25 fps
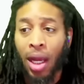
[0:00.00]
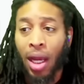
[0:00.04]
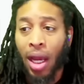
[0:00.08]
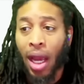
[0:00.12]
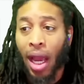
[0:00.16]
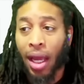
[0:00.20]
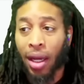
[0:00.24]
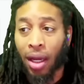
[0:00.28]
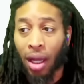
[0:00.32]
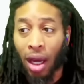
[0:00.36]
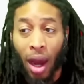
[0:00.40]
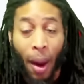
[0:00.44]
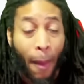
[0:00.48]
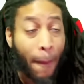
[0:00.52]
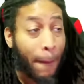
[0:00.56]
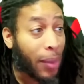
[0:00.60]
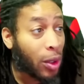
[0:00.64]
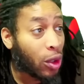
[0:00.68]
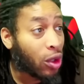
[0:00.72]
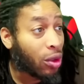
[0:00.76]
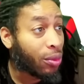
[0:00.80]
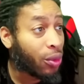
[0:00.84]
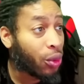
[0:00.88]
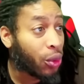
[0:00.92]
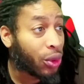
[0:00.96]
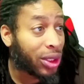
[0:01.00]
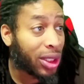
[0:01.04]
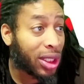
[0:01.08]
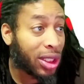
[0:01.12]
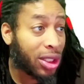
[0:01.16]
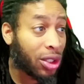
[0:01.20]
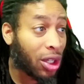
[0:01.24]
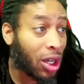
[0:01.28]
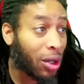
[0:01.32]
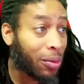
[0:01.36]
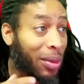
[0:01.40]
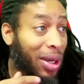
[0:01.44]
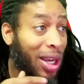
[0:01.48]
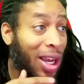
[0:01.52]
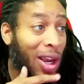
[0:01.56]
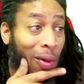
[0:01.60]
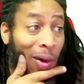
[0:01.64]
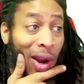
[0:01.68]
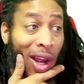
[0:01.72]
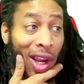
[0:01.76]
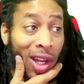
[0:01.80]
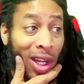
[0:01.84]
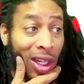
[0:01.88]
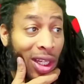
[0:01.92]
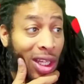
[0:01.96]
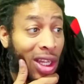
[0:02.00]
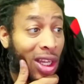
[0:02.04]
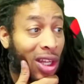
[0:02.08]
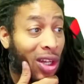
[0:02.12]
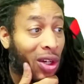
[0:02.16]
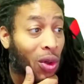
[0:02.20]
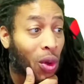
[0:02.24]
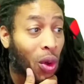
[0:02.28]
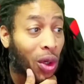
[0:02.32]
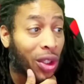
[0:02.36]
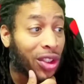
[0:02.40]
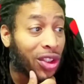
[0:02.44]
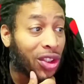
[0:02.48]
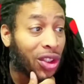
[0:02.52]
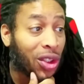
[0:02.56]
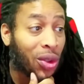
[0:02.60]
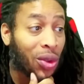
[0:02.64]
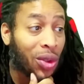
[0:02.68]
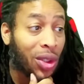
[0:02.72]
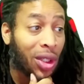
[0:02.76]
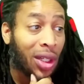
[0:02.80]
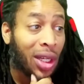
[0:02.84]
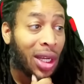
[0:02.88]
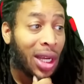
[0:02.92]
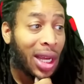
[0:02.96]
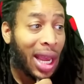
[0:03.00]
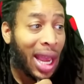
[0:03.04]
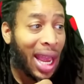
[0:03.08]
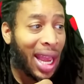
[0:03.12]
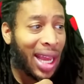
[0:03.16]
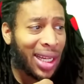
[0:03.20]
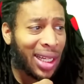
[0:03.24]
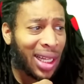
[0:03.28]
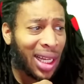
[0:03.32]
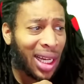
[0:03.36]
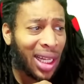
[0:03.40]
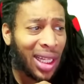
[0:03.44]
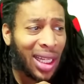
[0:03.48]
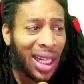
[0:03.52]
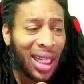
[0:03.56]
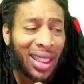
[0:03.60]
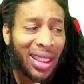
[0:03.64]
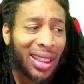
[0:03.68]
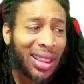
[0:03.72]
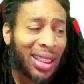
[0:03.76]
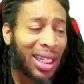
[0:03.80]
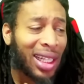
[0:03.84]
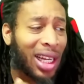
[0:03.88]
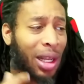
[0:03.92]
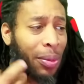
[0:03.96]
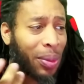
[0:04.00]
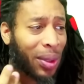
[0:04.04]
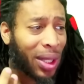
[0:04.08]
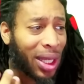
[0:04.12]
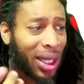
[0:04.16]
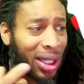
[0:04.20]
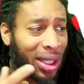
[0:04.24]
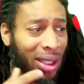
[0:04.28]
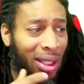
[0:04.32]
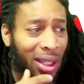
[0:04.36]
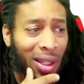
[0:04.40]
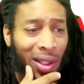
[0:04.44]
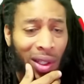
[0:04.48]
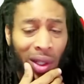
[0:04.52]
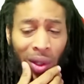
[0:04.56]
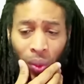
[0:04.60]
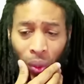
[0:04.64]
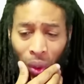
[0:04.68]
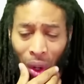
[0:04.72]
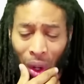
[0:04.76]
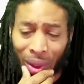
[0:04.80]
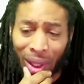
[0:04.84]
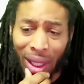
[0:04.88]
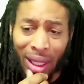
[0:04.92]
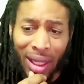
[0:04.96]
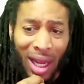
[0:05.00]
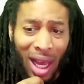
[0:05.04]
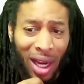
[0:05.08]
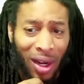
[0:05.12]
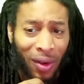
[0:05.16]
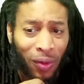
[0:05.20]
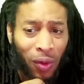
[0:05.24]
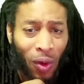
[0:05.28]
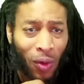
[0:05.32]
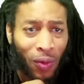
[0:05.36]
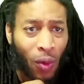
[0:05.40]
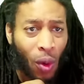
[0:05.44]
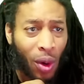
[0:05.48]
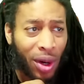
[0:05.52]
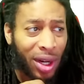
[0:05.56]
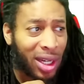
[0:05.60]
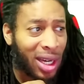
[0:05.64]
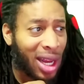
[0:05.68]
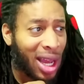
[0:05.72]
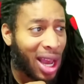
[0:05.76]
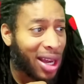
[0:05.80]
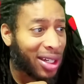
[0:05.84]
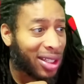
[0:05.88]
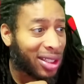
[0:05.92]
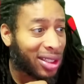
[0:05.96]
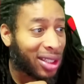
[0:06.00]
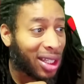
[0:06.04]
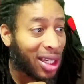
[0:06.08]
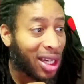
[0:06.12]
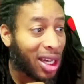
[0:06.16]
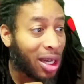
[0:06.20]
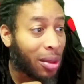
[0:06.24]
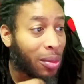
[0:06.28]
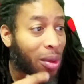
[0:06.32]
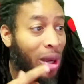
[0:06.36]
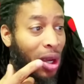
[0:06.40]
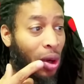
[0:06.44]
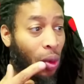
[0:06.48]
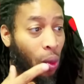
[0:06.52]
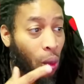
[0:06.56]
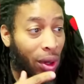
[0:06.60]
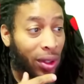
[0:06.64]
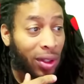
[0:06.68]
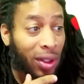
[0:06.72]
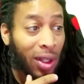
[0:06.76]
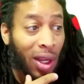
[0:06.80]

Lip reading: and boom, it was this young man right here, Ken Norton Jr. And like I said, they played together on that 94 49ers team, where they